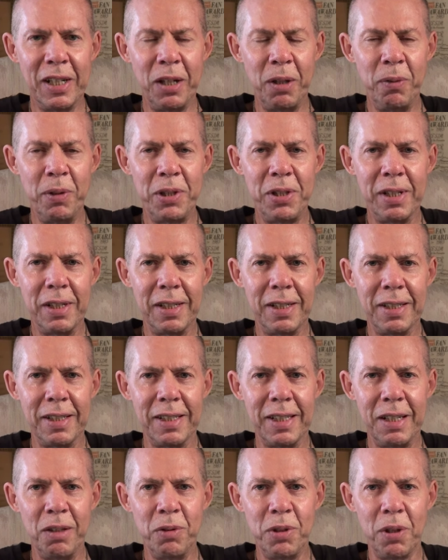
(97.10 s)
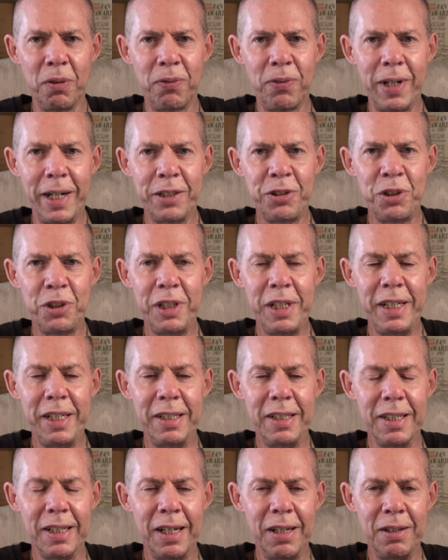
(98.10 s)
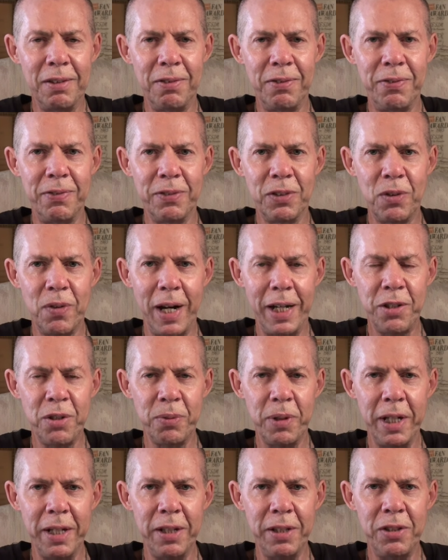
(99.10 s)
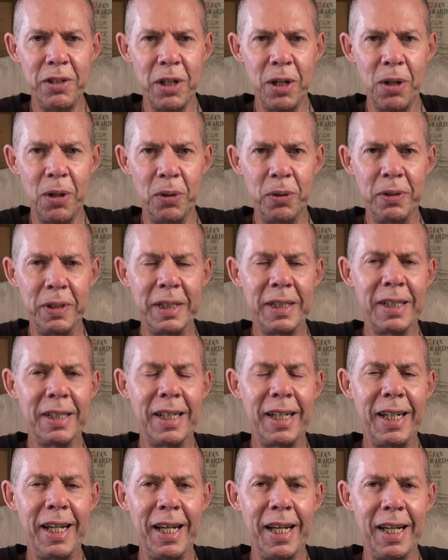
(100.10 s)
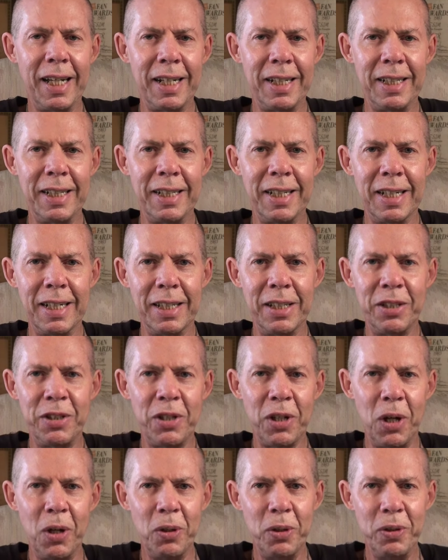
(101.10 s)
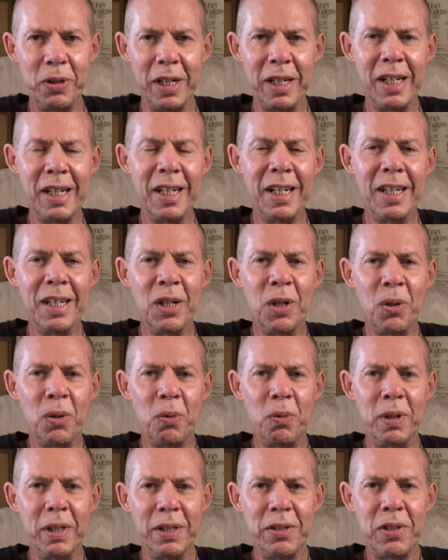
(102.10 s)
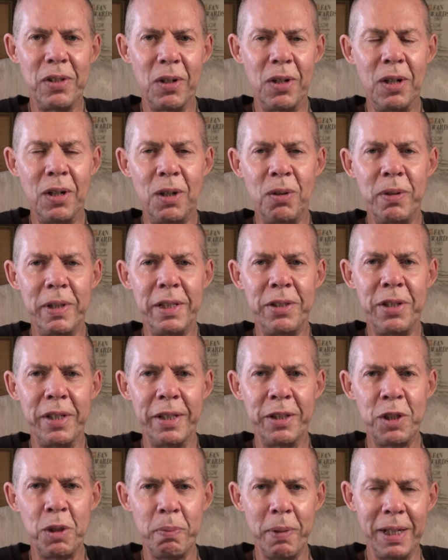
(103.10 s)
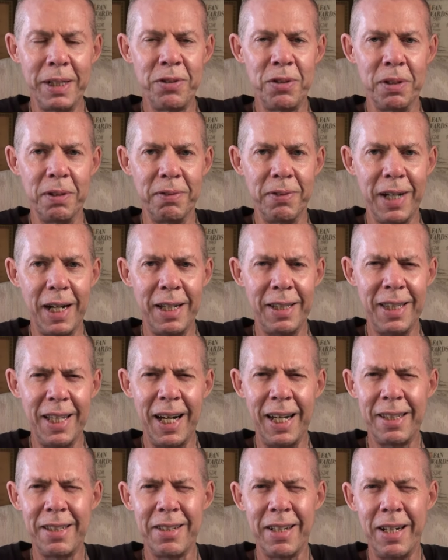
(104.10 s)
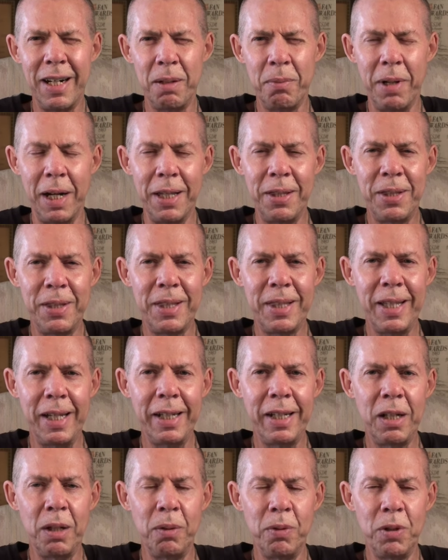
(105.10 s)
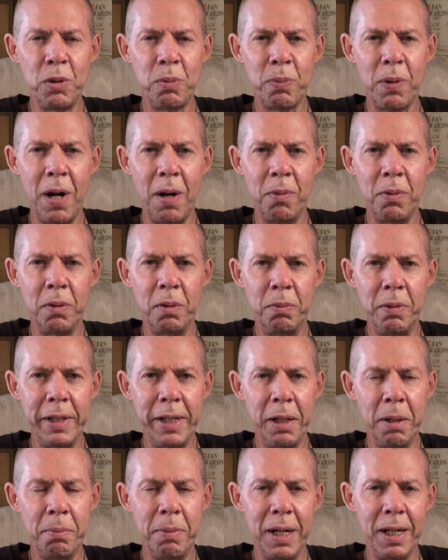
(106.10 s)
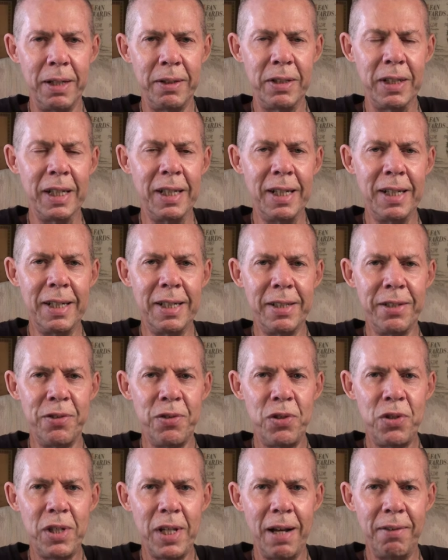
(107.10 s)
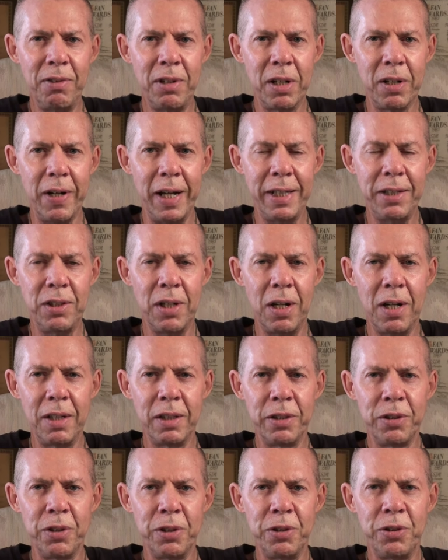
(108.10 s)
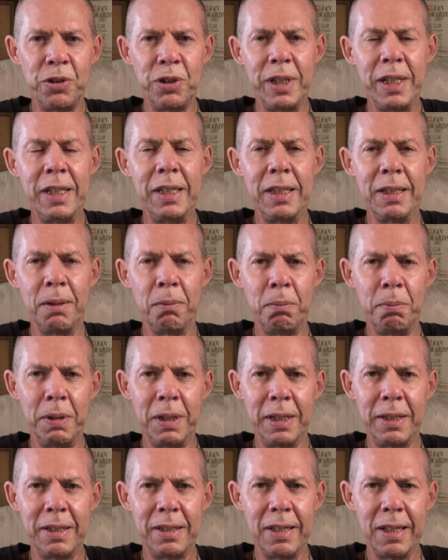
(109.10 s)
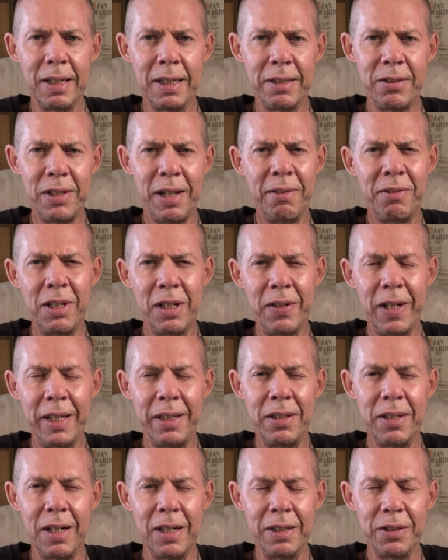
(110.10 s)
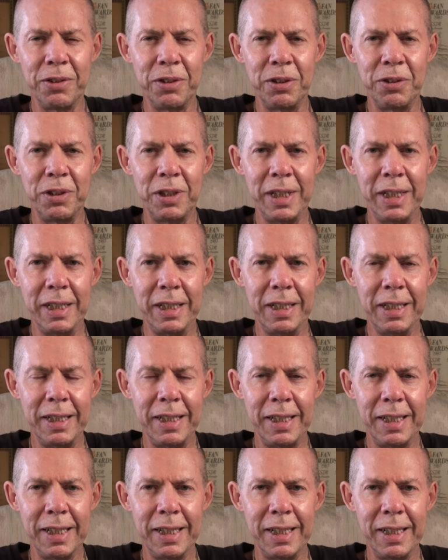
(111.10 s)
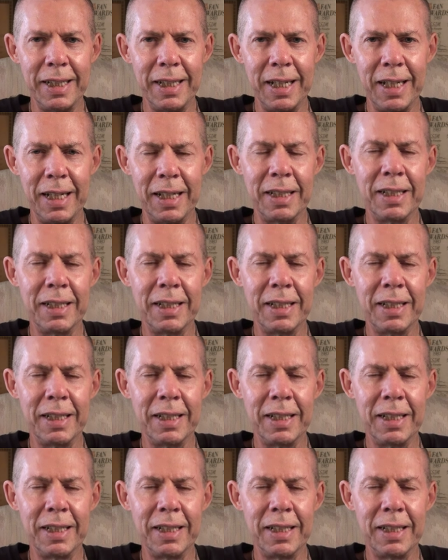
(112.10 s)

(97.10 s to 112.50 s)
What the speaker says: it was a fresh sheet of graduated tone, and the tone was always expensive. At that time, I think it was probably about $7 or $8 a sheet, but $7 or $8 a sheet in